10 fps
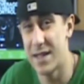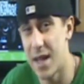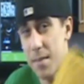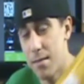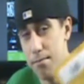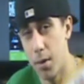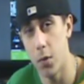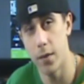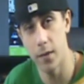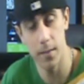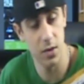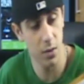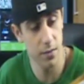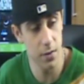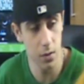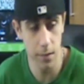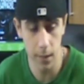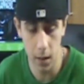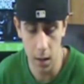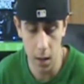sent me both of them to review.
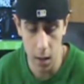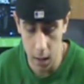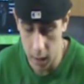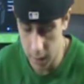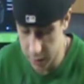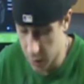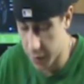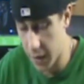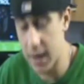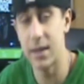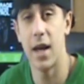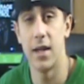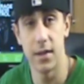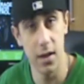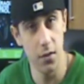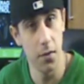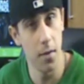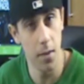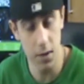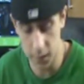So thanks, guys. Thank you
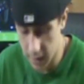very much